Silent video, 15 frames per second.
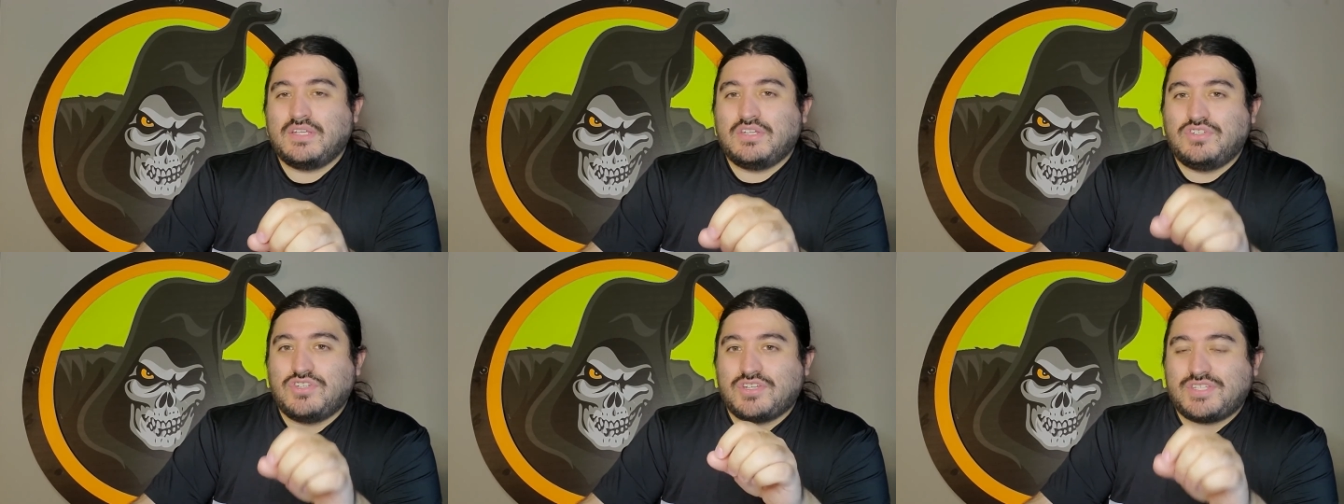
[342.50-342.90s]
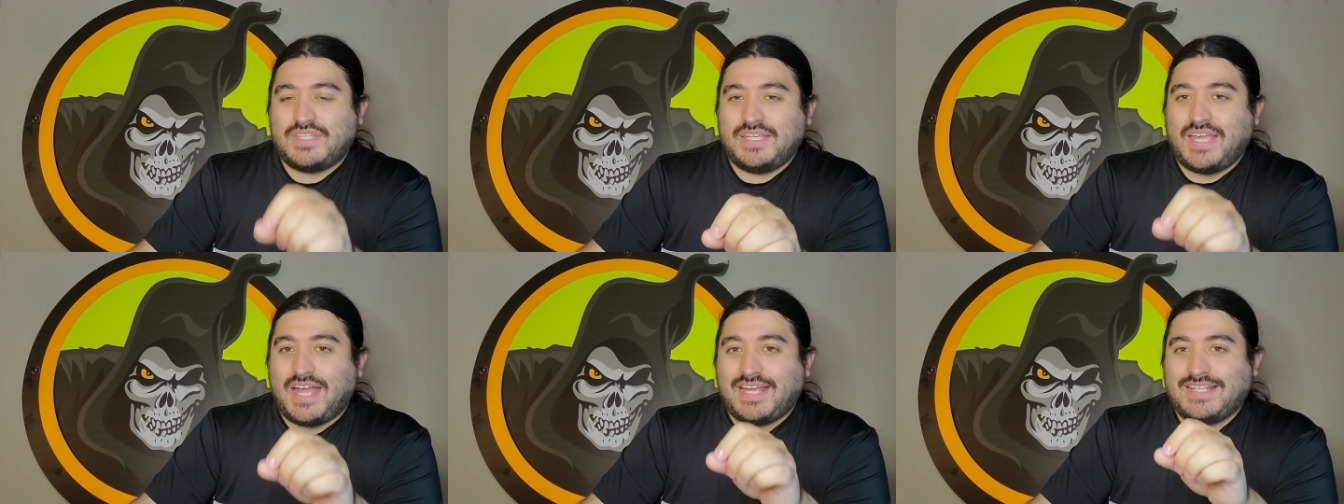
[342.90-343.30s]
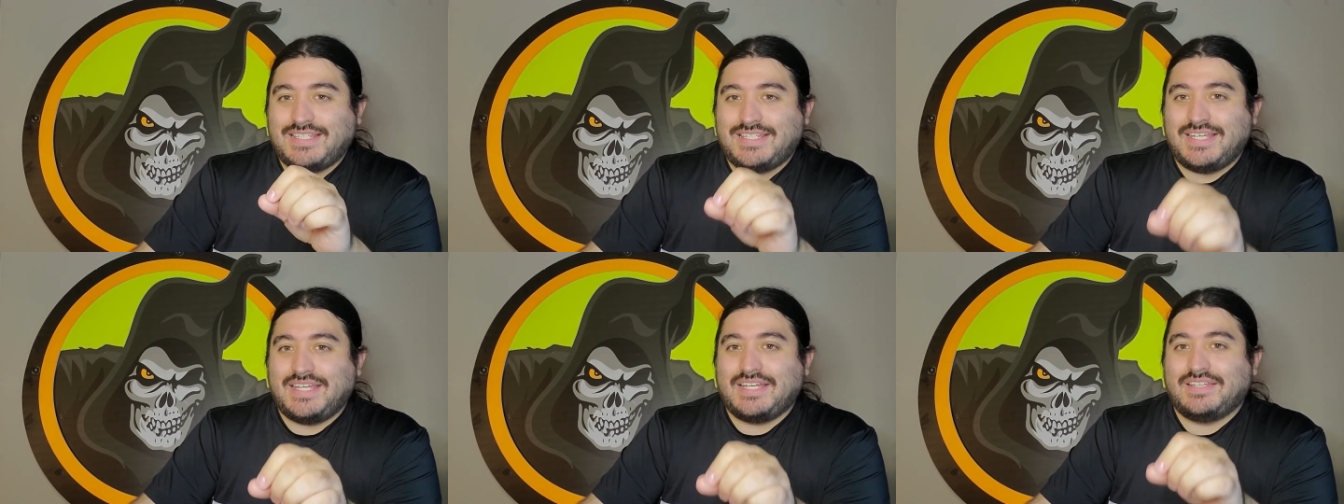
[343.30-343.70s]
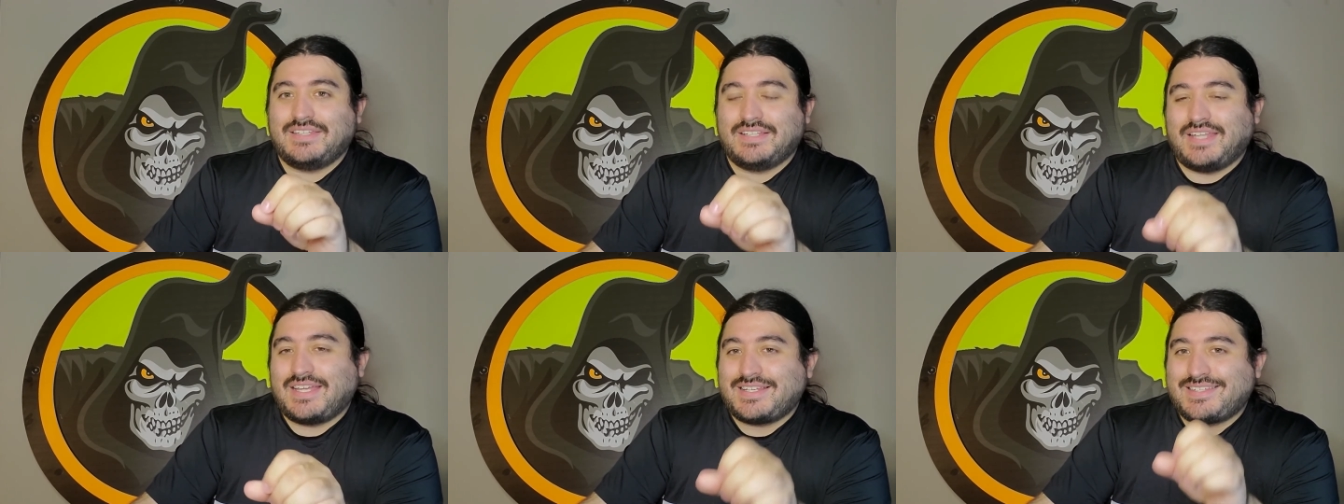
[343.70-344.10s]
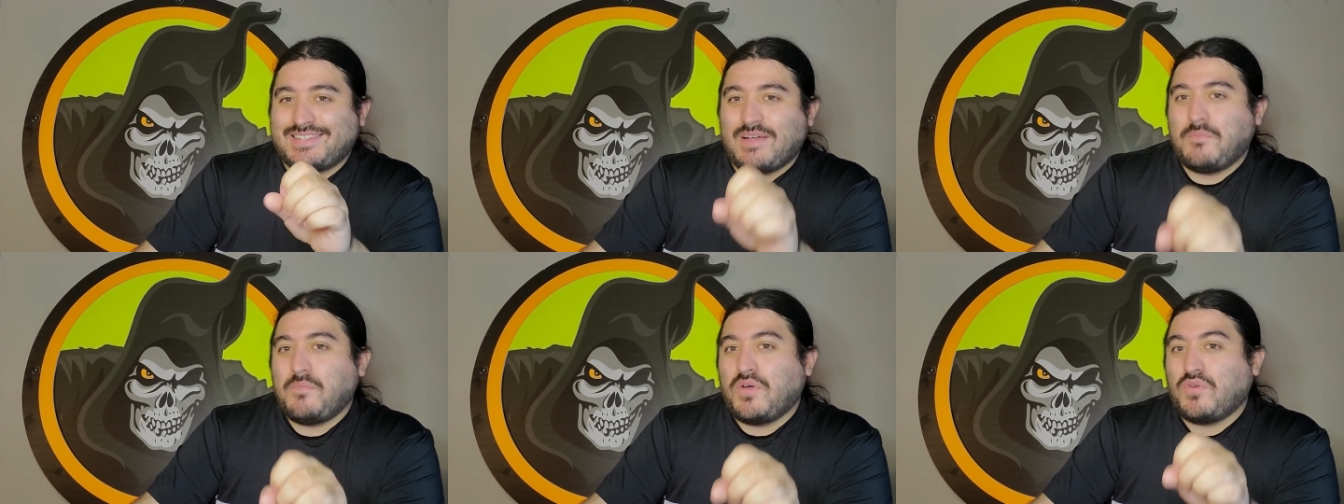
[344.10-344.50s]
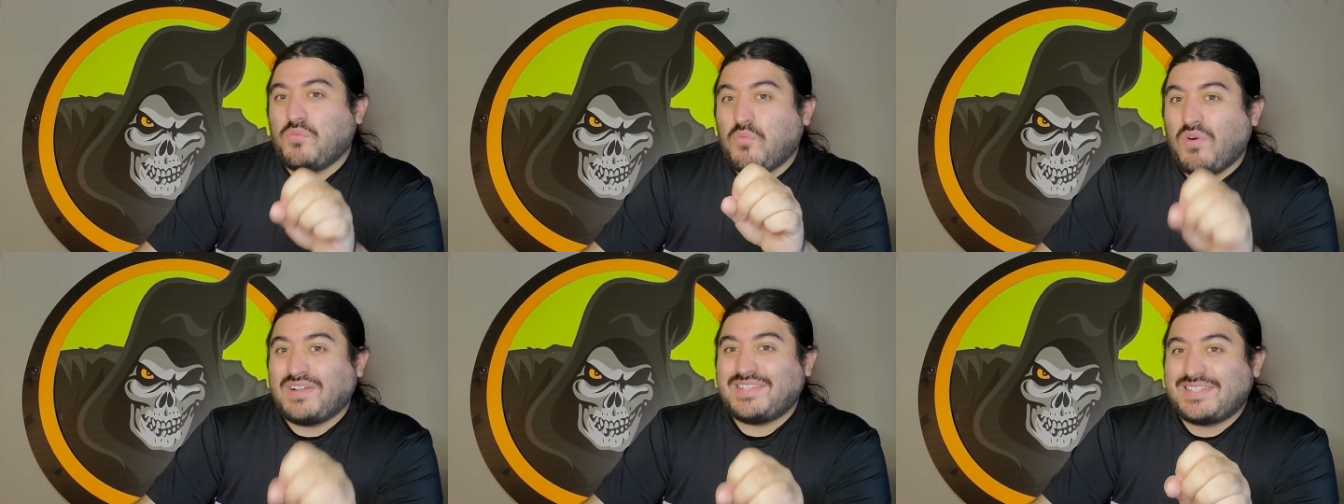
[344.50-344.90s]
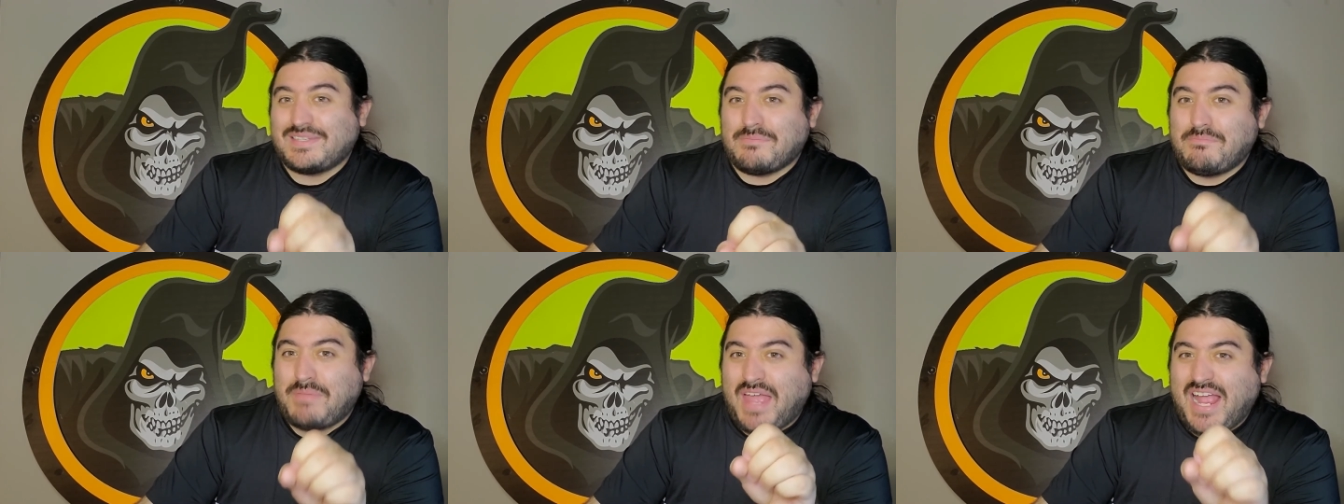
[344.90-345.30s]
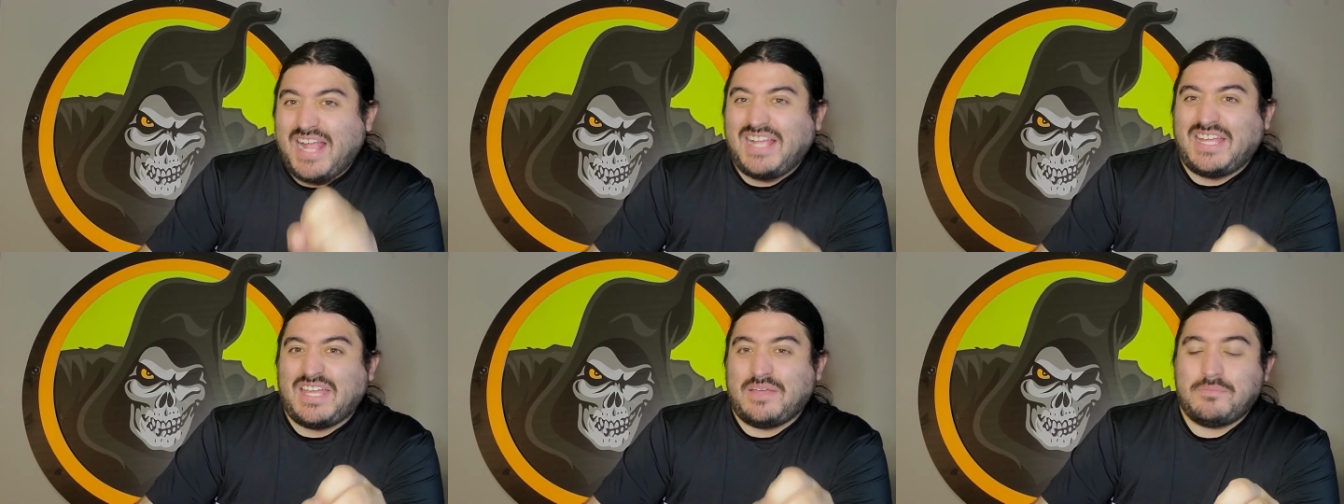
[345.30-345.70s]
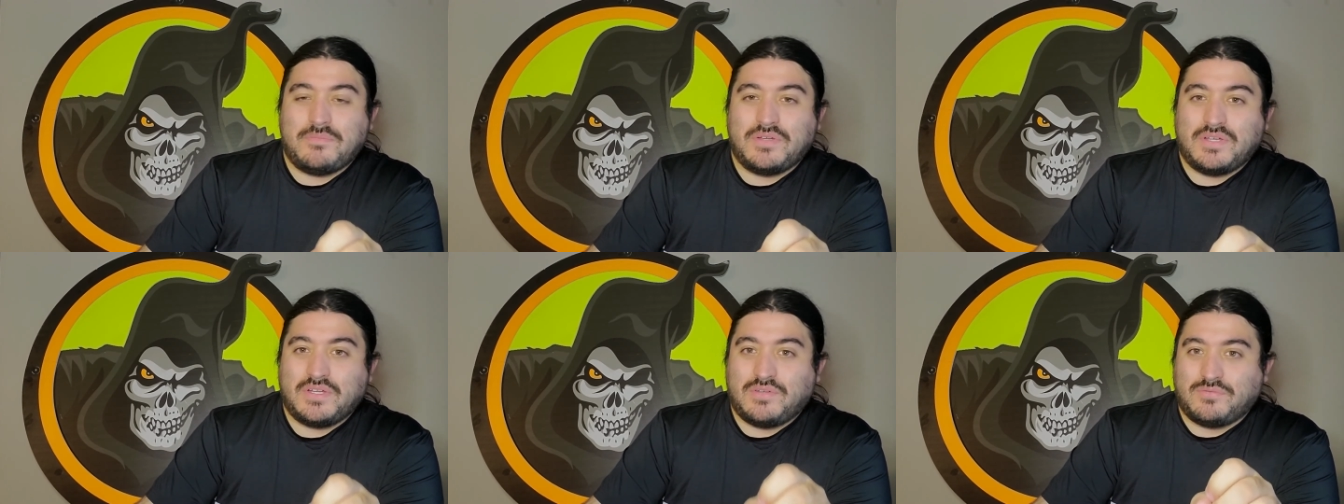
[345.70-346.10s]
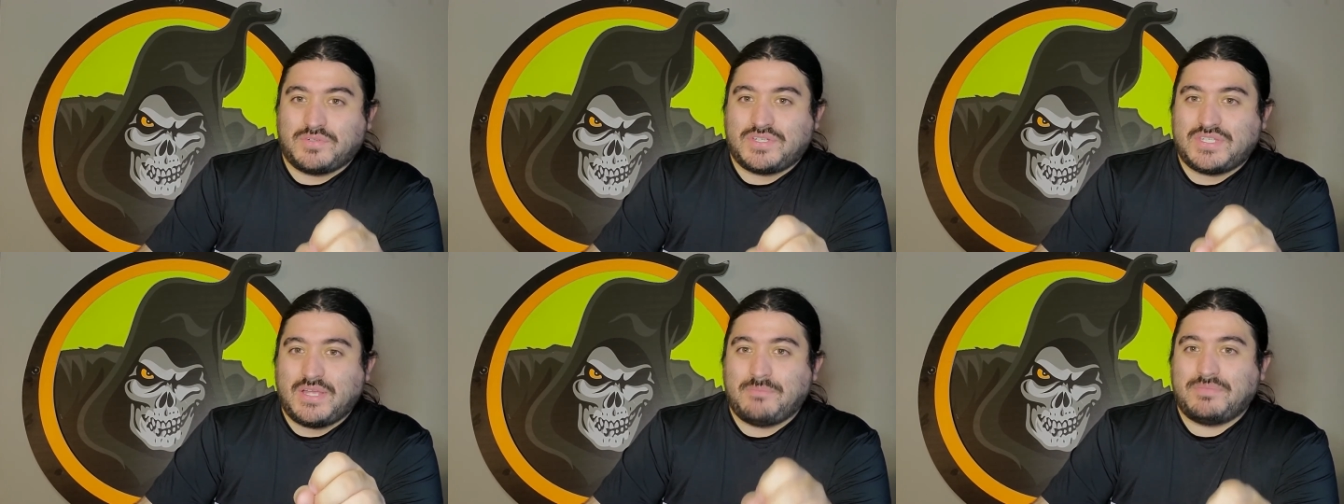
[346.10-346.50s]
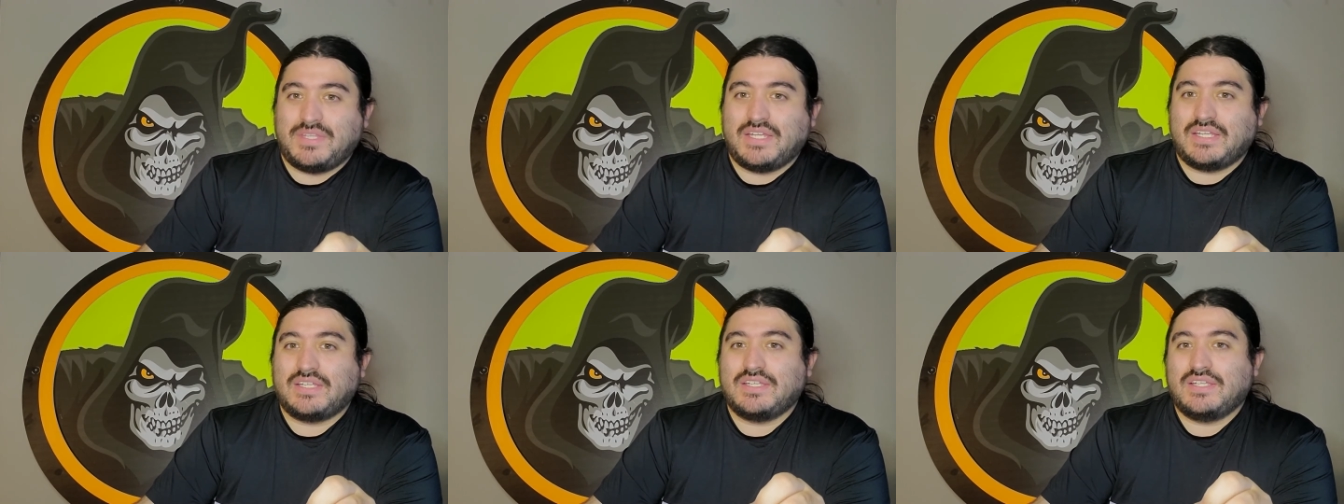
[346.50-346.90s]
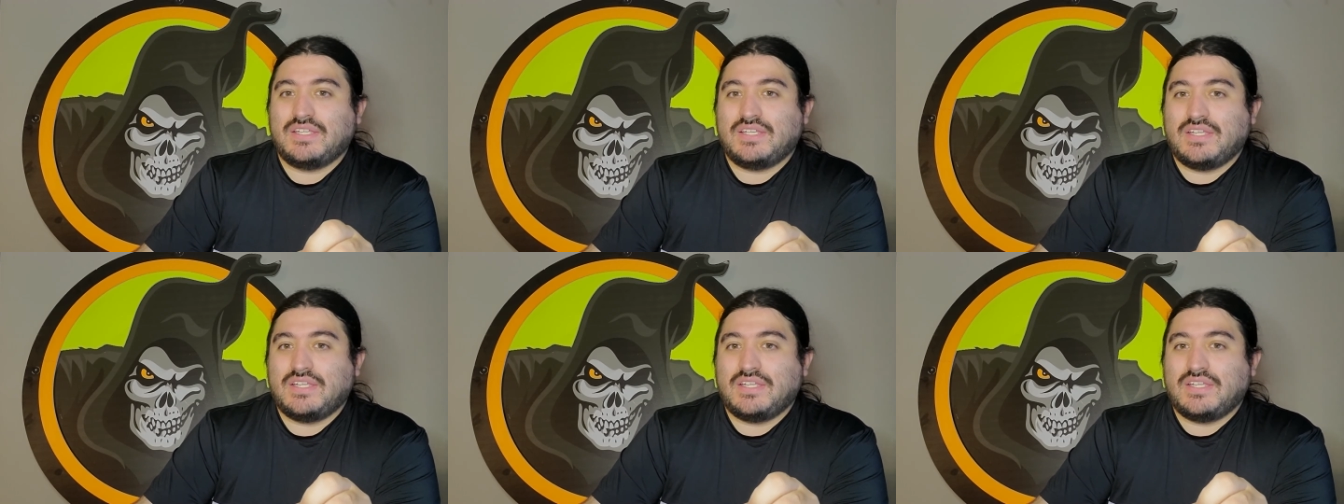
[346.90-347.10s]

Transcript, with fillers: just the idea that like someone wants to pay him for something